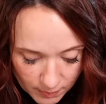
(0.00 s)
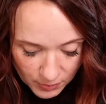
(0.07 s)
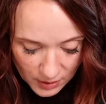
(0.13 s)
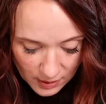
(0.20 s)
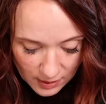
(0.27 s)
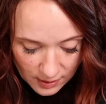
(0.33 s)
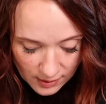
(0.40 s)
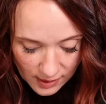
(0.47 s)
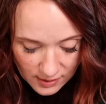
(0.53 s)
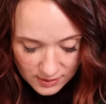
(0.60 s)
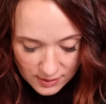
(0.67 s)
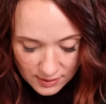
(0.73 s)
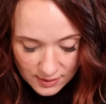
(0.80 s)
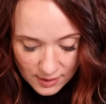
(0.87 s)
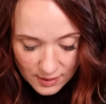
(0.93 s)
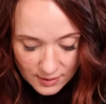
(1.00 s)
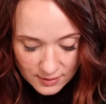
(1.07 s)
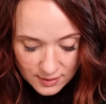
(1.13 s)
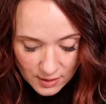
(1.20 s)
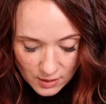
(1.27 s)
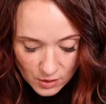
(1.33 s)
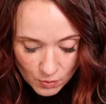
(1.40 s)
be collecting
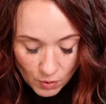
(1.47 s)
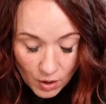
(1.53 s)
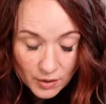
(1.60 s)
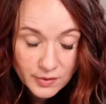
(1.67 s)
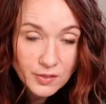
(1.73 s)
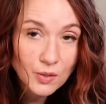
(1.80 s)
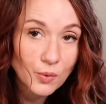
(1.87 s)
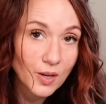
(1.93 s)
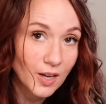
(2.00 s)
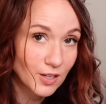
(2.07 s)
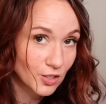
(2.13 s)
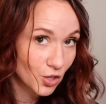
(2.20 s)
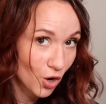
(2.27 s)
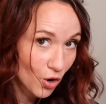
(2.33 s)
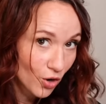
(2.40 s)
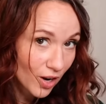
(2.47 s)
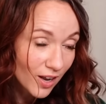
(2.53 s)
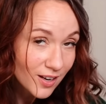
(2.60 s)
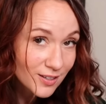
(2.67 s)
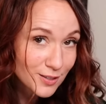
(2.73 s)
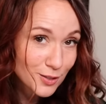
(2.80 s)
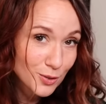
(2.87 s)
things that you also can turn
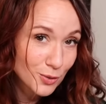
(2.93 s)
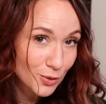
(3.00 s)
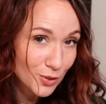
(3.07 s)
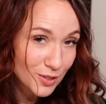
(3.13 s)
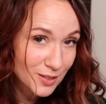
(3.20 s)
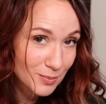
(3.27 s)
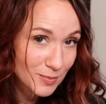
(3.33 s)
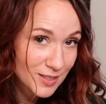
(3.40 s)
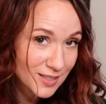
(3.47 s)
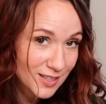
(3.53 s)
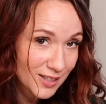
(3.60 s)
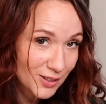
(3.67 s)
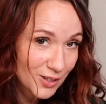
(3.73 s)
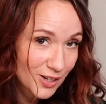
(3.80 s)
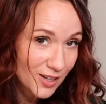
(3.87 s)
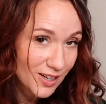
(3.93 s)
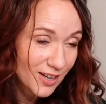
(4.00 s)
into a Christmassy look.